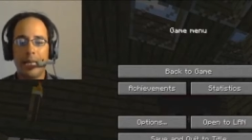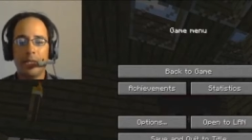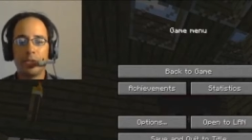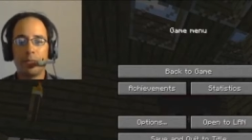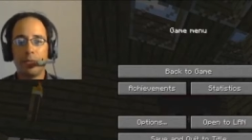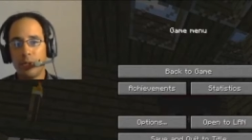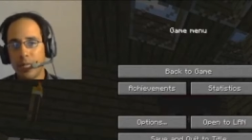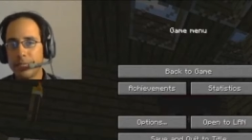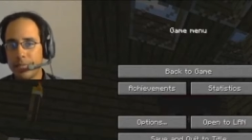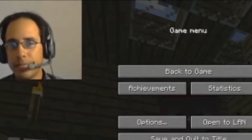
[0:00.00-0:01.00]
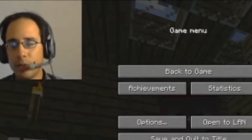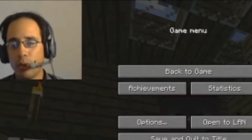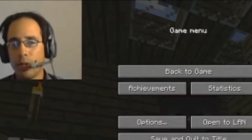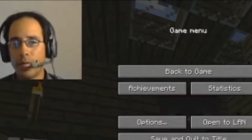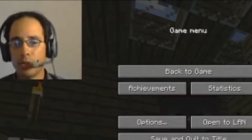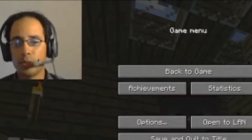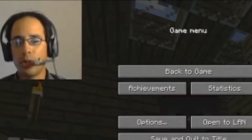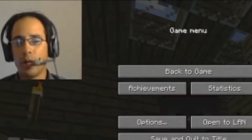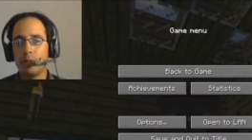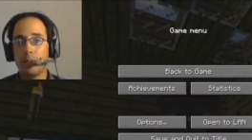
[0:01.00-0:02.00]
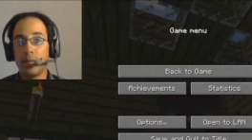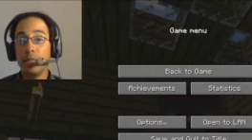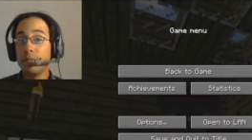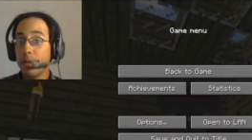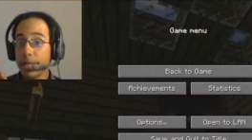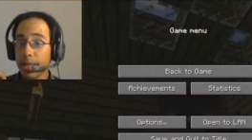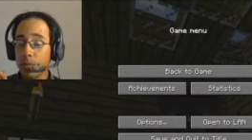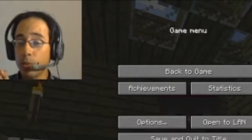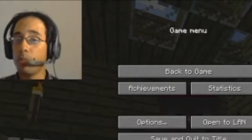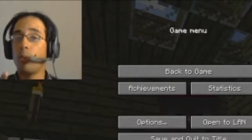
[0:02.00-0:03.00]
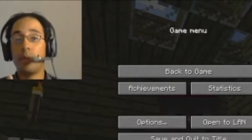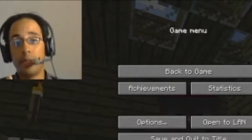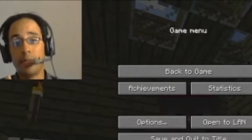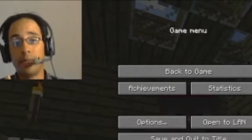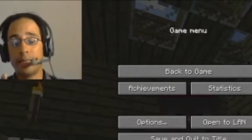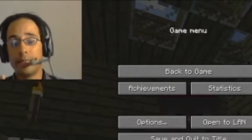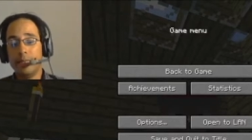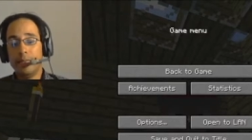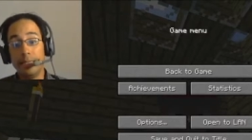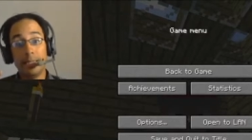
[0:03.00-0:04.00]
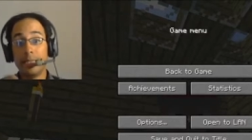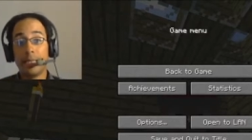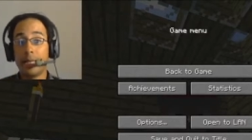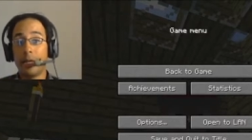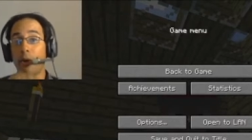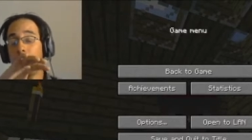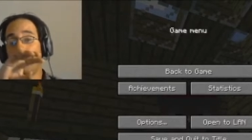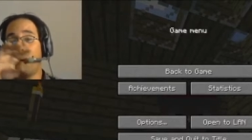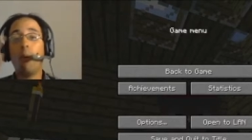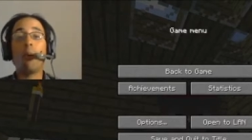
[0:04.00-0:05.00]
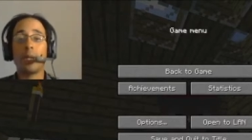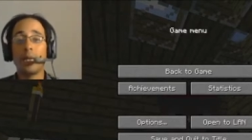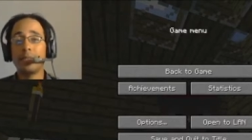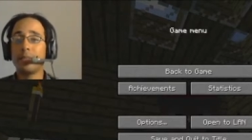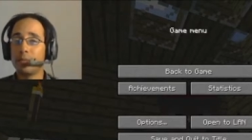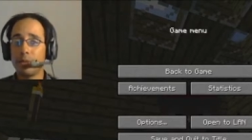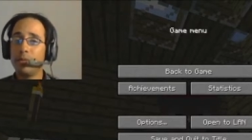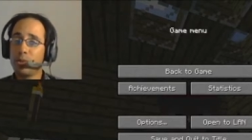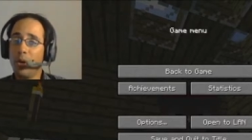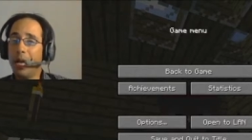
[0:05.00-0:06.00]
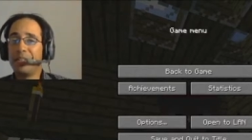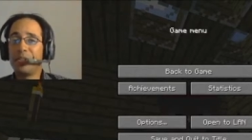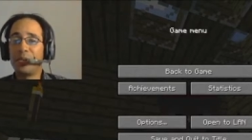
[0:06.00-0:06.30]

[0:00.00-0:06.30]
Uh, and there's a few things that I did while you guys were gone, but I did find out one important thing that did kind of help the whole idea of what I was